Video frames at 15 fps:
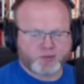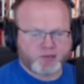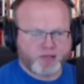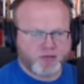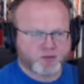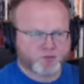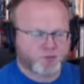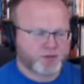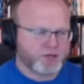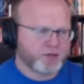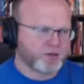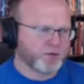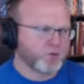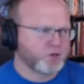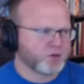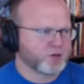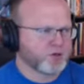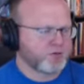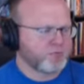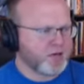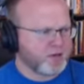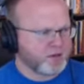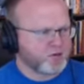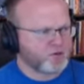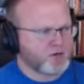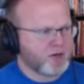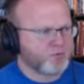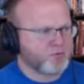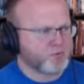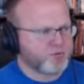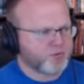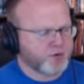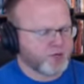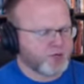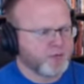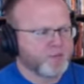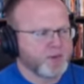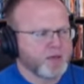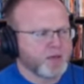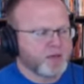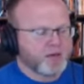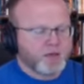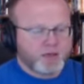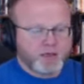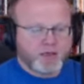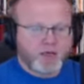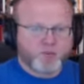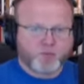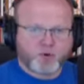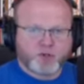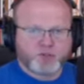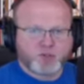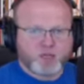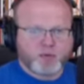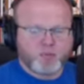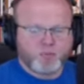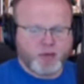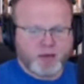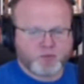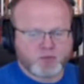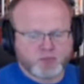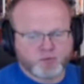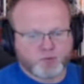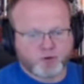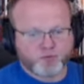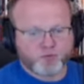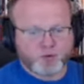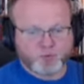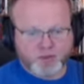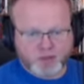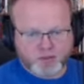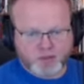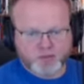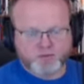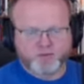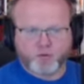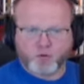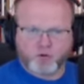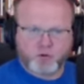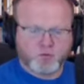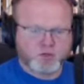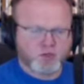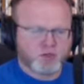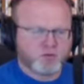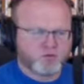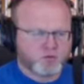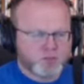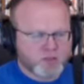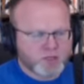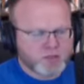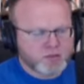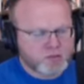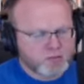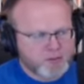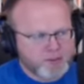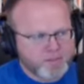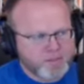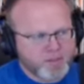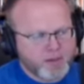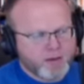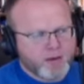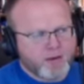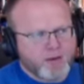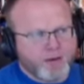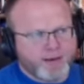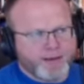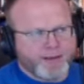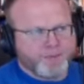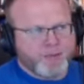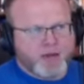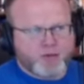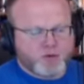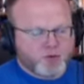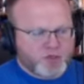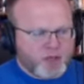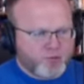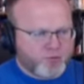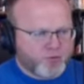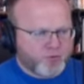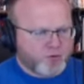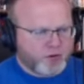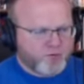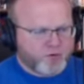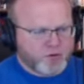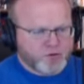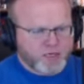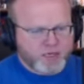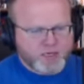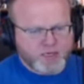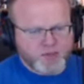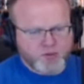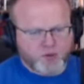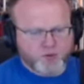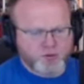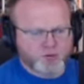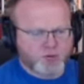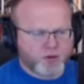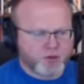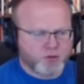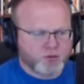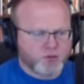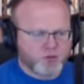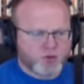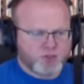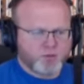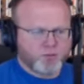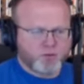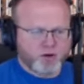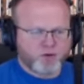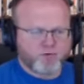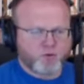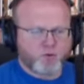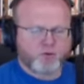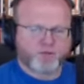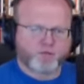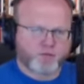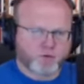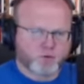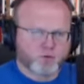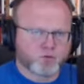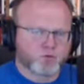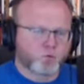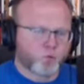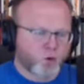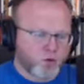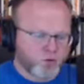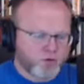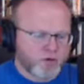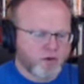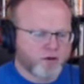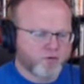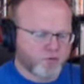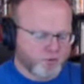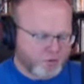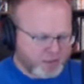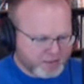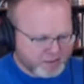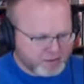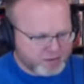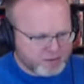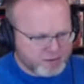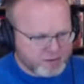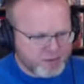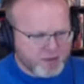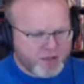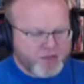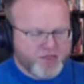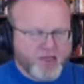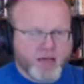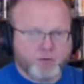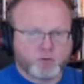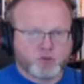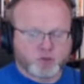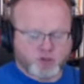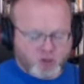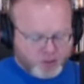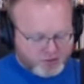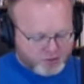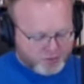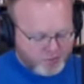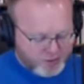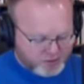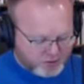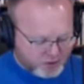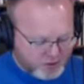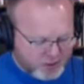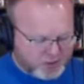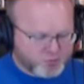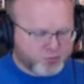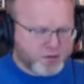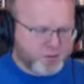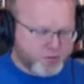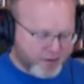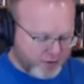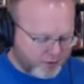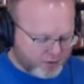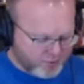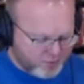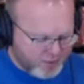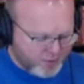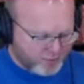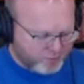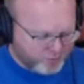accounts, particularly when you look at Matthew chapter 3. He came preaching a baptism of repentance for the remission of sins. Matthew chapter 3 and verse 8, he told his audience, you need to bring forth fruits worthy of repentance. That was John's message. He's preparing people